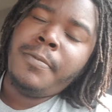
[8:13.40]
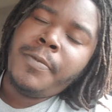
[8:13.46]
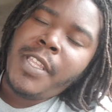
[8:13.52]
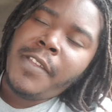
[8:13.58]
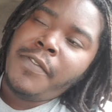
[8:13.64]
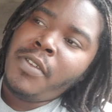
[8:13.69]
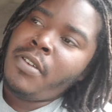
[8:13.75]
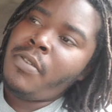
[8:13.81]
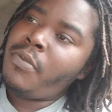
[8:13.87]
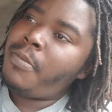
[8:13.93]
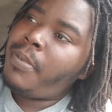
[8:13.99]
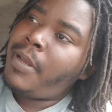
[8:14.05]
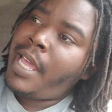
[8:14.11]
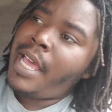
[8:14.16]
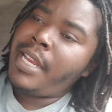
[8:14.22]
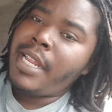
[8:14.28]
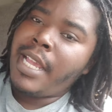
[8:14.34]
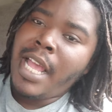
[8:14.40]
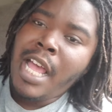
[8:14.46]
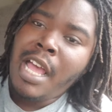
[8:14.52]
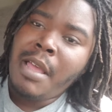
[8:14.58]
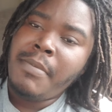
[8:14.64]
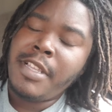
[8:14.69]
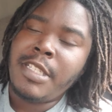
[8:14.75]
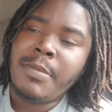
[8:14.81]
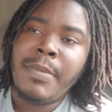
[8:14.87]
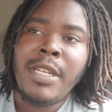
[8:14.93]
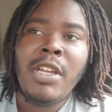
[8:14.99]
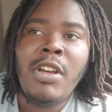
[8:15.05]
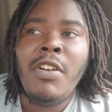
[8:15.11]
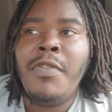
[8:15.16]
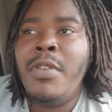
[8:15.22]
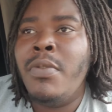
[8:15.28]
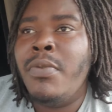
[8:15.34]
if you could reply in the comments
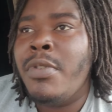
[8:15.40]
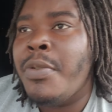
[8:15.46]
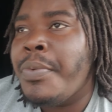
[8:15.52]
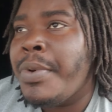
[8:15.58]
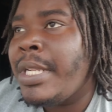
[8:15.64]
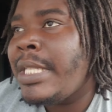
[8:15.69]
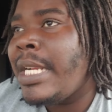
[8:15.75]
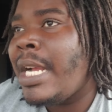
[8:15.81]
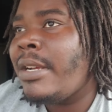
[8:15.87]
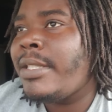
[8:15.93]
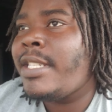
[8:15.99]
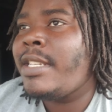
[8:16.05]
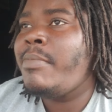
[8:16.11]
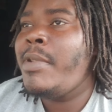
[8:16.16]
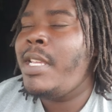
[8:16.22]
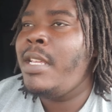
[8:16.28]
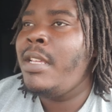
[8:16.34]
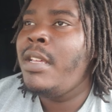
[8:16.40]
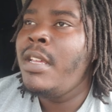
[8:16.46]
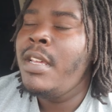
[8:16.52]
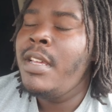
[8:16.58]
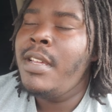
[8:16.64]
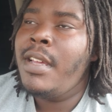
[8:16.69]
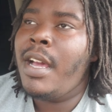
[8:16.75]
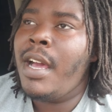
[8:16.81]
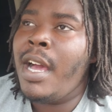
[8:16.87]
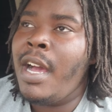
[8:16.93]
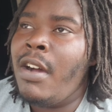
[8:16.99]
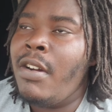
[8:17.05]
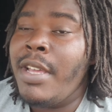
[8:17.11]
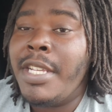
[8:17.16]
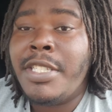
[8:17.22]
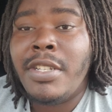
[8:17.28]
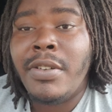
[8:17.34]
below. If you want to reach out to me
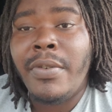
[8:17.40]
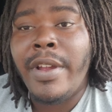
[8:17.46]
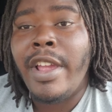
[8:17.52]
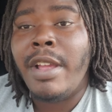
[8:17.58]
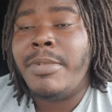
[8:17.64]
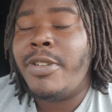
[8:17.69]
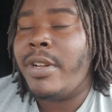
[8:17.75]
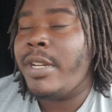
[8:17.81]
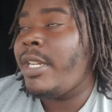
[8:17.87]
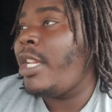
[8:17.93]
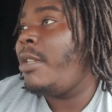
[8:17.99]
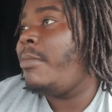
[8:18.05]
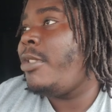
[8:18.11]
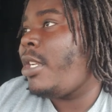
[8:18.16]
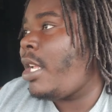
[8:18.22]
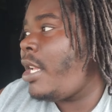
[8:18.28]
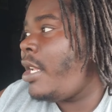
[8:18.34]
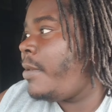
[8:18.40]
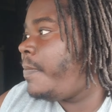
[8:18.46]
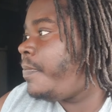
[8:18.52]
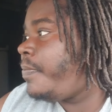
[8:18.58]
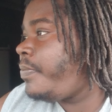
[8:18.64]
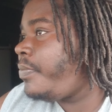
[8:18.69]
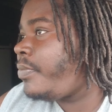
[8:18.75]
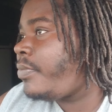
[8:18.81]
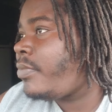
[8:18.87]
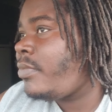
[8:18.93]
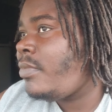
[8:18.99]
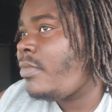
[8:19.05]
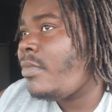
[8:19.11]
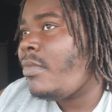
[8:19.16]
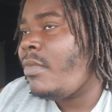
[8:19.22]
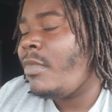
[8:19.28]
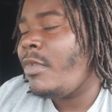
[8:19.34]
on Instagram, ATruckerNamedJay,
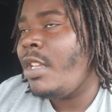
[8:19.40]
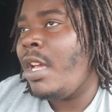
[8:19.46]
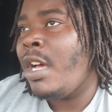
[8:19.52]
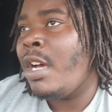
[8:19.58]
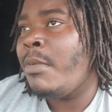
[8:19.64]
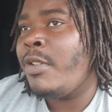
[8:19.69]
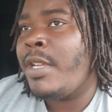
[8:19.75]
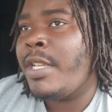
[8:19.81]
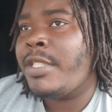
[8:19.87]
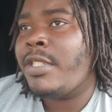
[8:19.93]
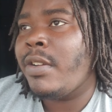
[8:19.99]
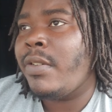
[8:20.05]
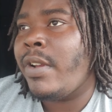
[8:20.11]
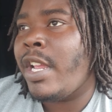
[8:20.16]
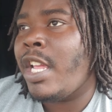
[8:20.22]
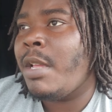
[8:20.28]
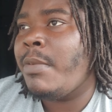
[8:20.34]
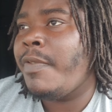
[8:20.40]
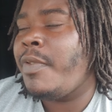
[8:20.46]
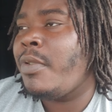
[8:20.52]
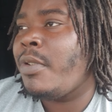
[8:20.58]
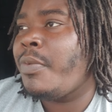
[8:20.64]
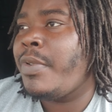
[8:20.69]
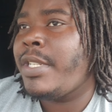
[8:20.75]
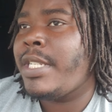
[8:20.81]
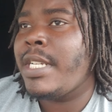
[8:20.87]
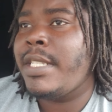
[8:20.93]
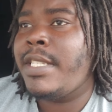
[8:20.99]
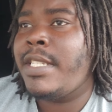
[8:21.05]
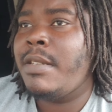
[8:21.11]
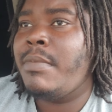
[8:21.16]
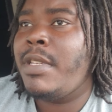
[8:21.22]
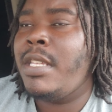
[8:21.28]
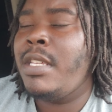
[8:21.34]
on Instagram. If you want to reach out
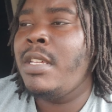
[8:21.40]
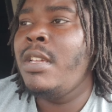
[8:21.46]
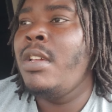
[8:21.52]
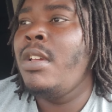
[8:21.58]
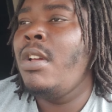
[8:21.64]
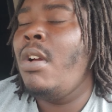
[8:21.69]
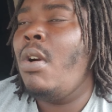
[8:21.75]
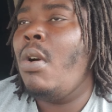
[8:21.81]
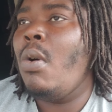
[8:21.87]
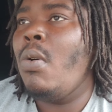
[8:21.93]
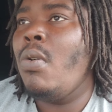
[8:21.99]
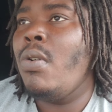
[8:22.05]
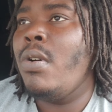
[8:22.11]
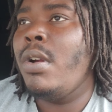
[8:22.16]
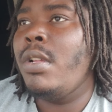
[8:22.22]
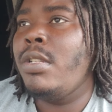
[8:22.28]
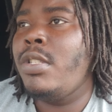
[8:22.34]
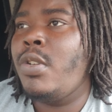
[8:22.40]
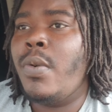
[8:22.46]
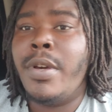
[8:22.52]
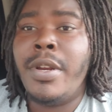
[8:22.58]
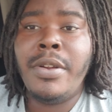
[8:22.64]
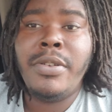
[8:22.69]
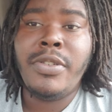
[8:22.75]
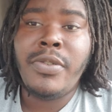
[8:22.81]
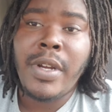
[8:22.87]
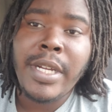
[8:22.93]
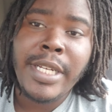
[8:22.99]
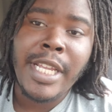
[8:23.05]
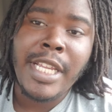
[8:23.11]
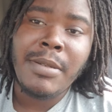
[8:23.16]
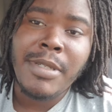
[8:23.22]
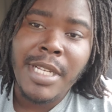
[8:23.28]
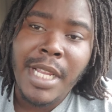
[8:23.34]
to me on Twitter,
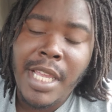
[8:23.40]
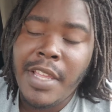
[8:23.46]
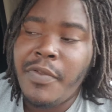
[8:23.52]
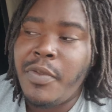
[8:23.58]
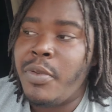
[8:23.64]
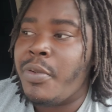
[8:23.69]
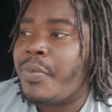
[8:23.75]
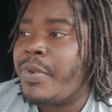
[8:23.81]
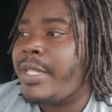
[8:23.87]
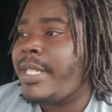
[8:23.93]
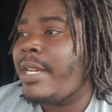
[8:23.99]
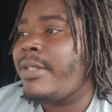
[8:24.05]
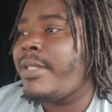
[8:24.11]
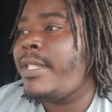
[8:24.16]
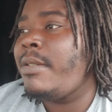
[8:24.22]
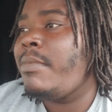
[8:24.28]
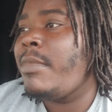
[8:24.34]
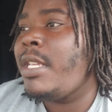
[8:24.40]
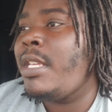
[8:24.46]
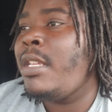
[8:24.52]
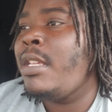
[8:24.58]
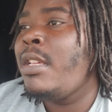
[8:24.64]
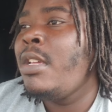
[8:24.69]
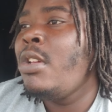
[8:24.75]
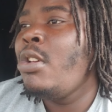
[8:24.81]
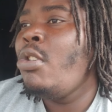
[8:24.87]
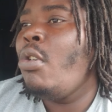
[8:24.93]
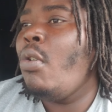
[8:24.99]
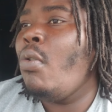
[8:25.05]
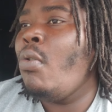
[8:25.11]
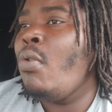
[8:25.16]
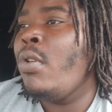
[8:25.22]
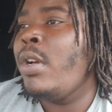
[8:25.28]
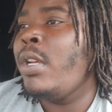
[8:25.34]
ATruckerNamedJay. If you want to reach out to me
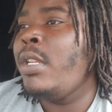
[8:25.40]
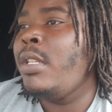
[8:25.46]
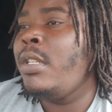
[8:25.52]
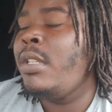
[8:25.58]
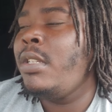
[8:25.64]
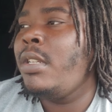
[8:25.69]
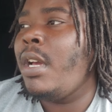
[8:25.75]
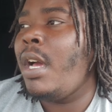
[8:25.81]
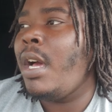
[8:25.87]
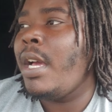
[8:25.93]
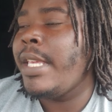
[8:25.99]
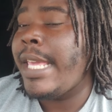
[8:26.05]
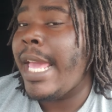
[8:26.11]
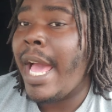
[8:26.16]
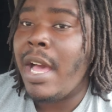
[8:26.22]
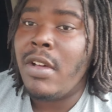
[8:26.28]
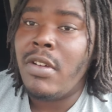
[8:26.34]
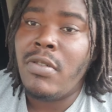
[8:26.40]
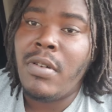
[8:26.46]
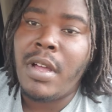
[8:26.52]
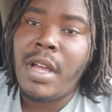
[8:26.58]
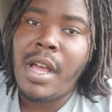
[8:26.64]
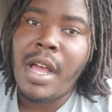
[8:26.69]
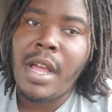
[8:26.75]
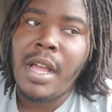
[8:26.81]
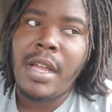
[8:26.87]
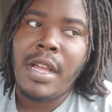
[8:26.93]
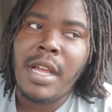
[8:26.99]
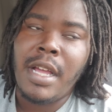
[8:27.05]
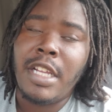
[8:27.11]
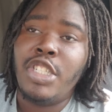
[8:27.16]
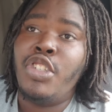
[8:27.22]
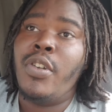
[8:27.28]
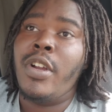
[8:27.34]
on Yahoo,
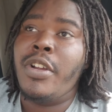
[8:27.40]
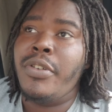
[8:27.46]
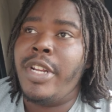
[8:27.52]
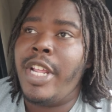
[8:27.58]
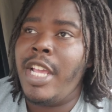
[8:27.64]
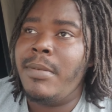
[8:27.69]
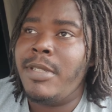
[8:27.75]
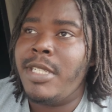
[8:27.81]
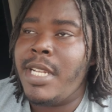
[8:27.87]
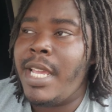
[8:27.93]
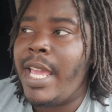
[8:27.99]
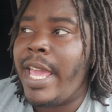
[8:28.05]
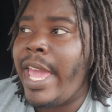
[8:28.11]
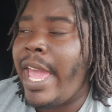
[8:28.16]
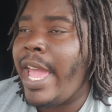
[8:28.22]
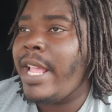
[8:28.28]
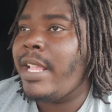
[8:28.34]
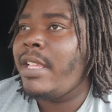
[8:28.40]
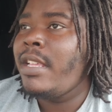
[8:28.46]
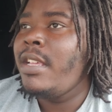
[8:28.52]
ATruckerNamedJay at